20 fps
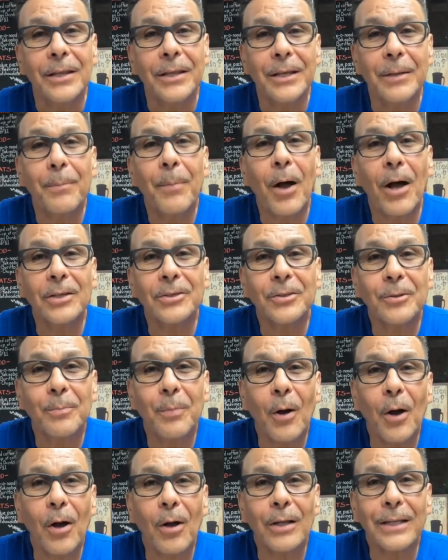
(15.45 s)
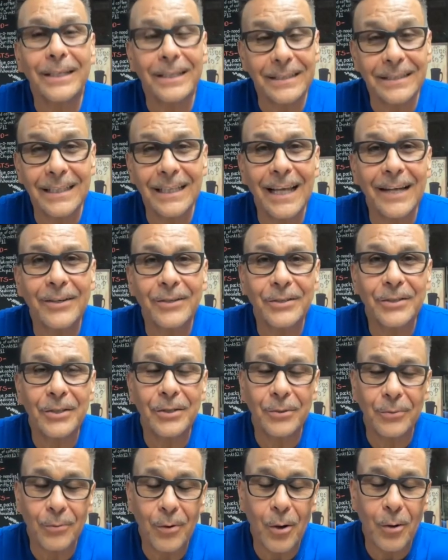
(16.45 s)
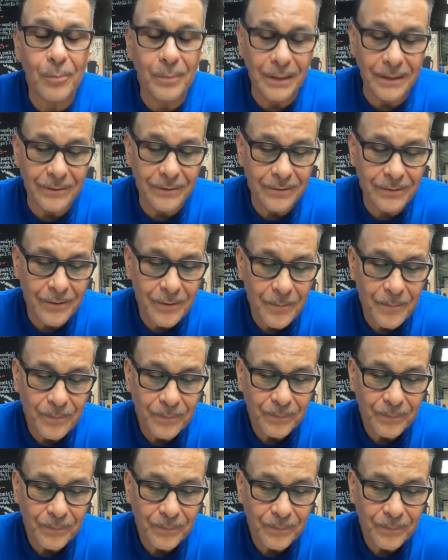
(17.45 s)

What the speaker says: the Apostle Paul in his letter to the Romans.